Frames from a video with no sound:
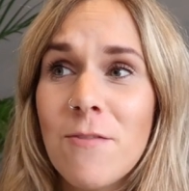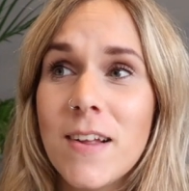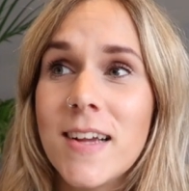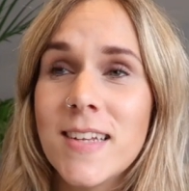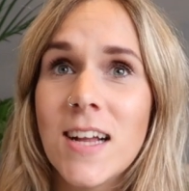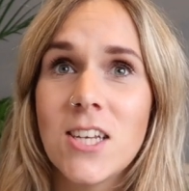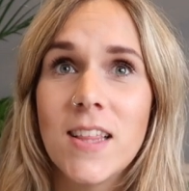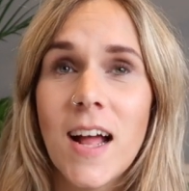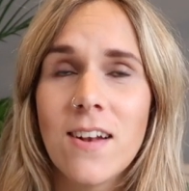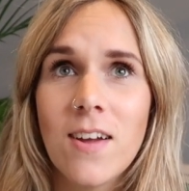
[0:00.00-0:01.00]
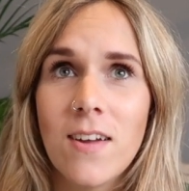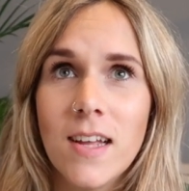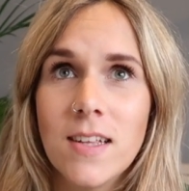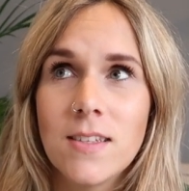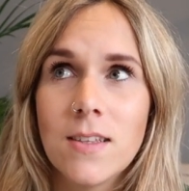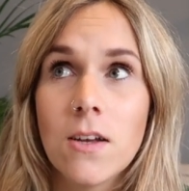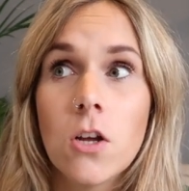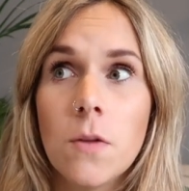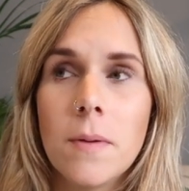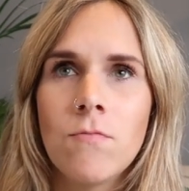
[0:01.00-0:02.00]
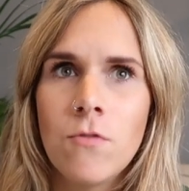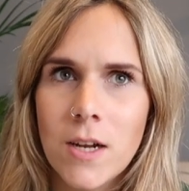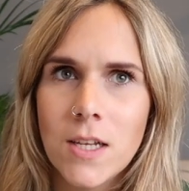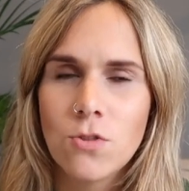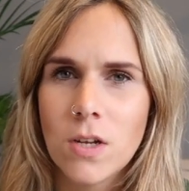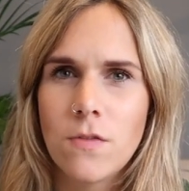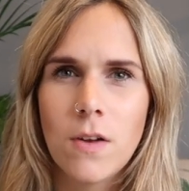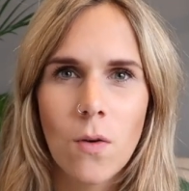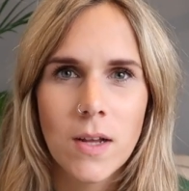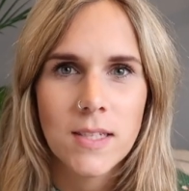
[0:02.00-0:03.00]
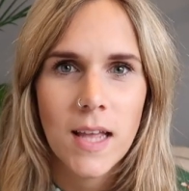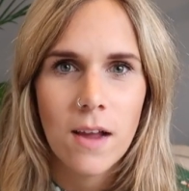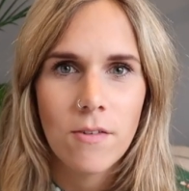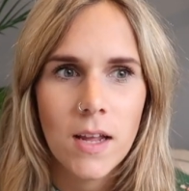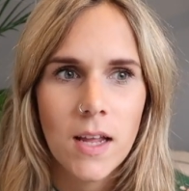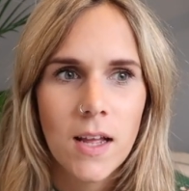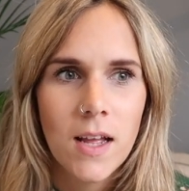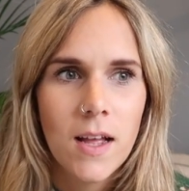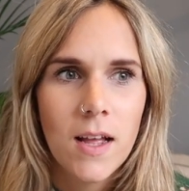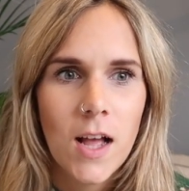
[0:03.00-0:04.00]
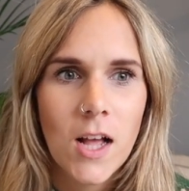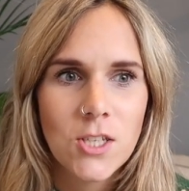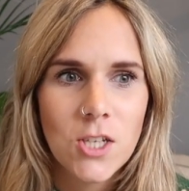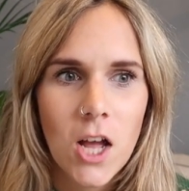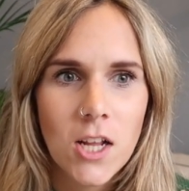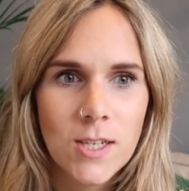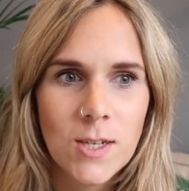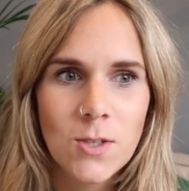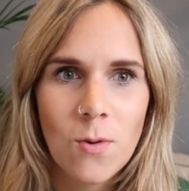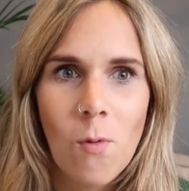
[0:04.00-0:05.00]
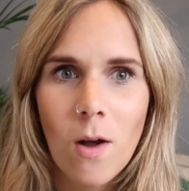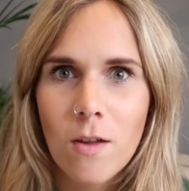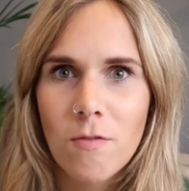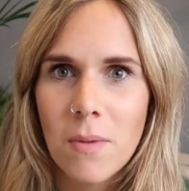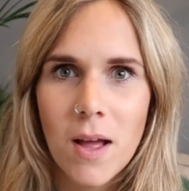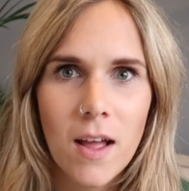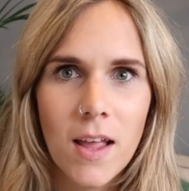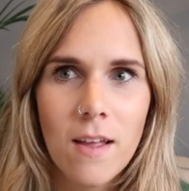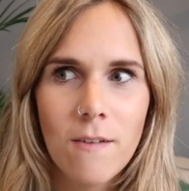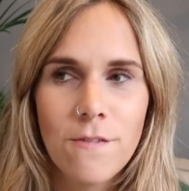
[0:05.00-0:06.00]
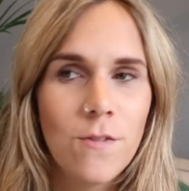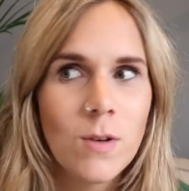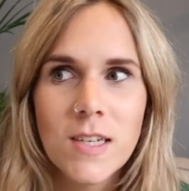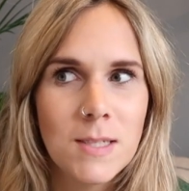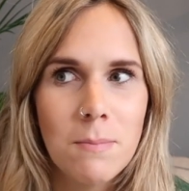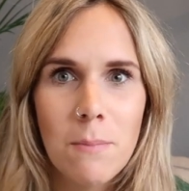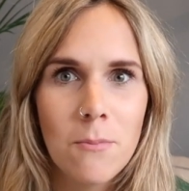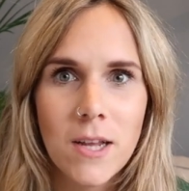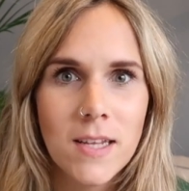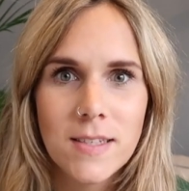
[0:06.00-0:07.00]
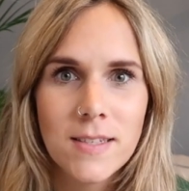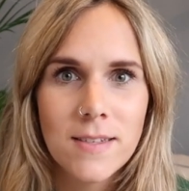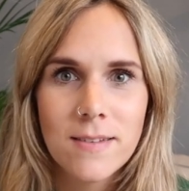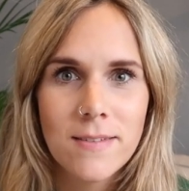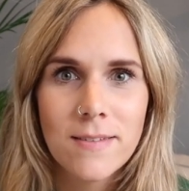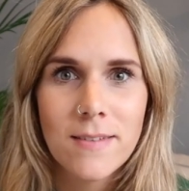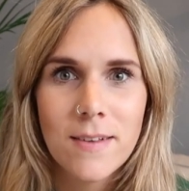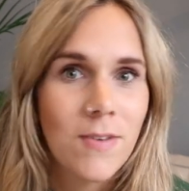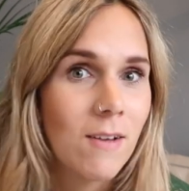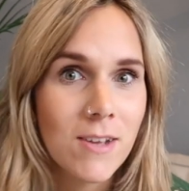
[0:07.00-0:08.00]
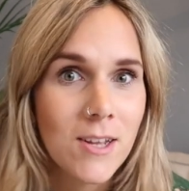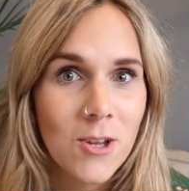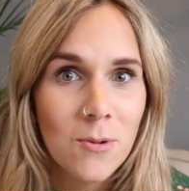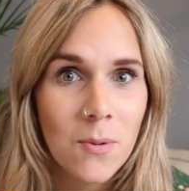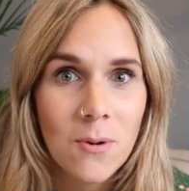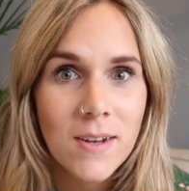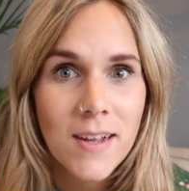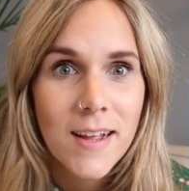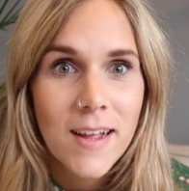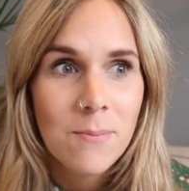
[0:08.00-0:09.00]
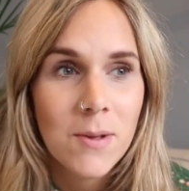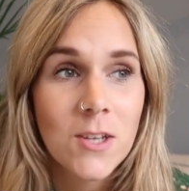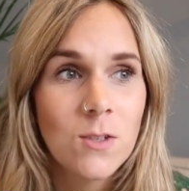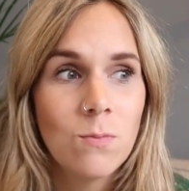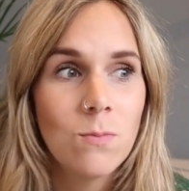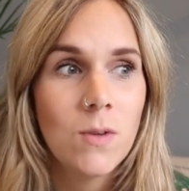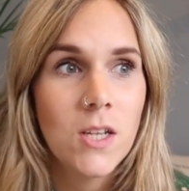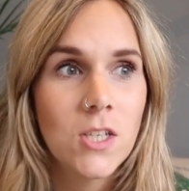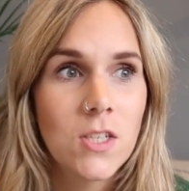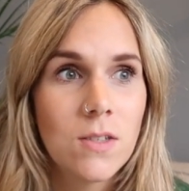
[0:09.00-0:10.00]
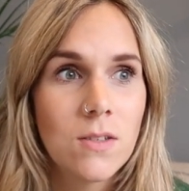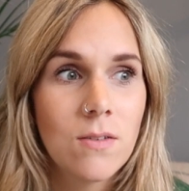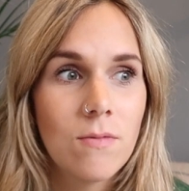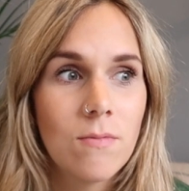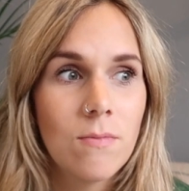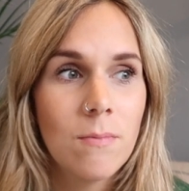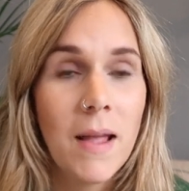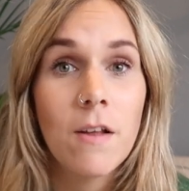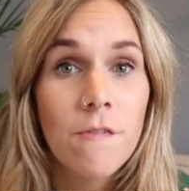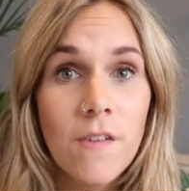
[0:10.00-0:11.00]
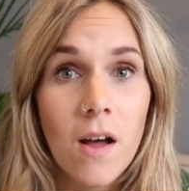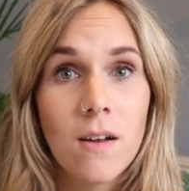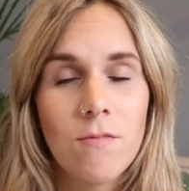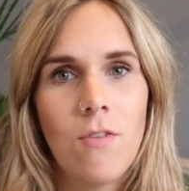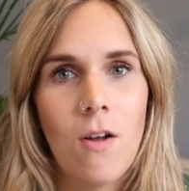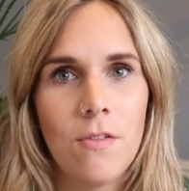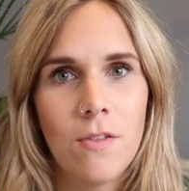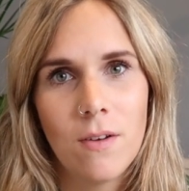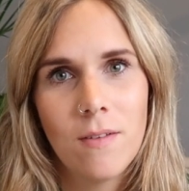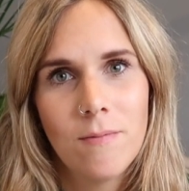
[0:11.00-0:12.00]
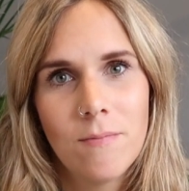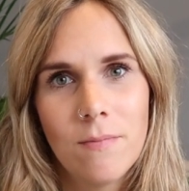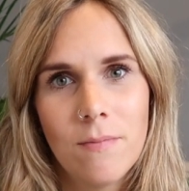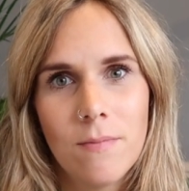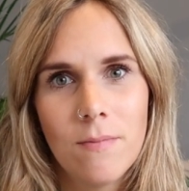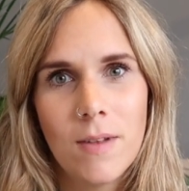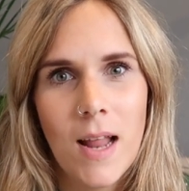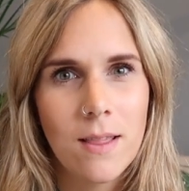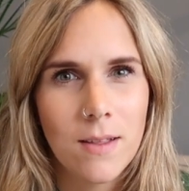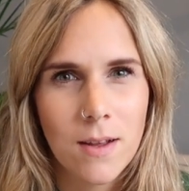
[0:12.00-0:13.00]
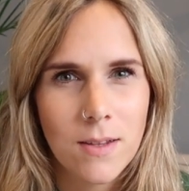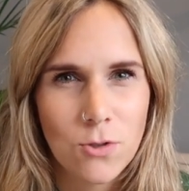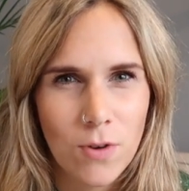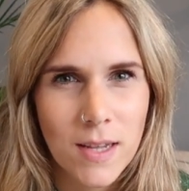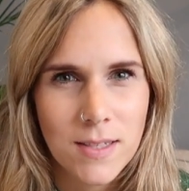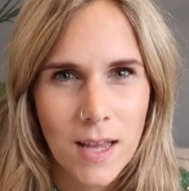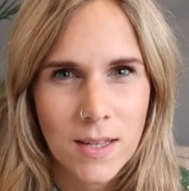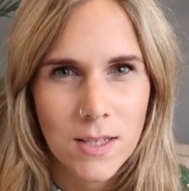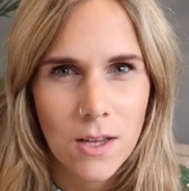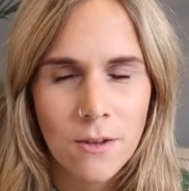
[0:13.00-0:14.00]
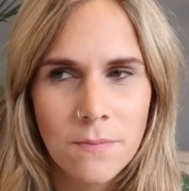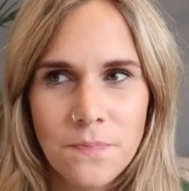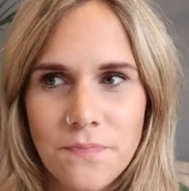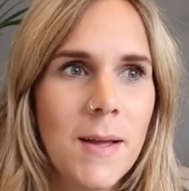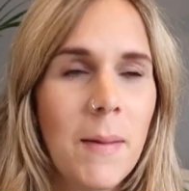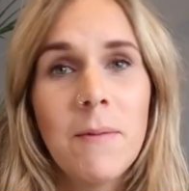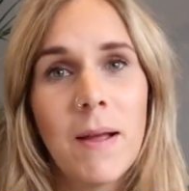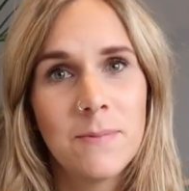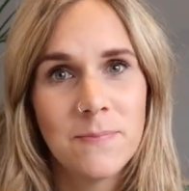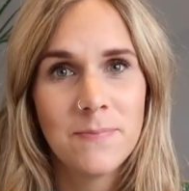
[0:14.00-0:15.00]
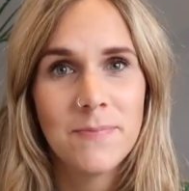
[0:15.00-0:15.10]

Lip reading: lovely, because actually that night that could have been really stressful and quite scary has turned into one of my fondest memories of having a newborn, because we just made it fun rather than let the stress get to you. Anyway,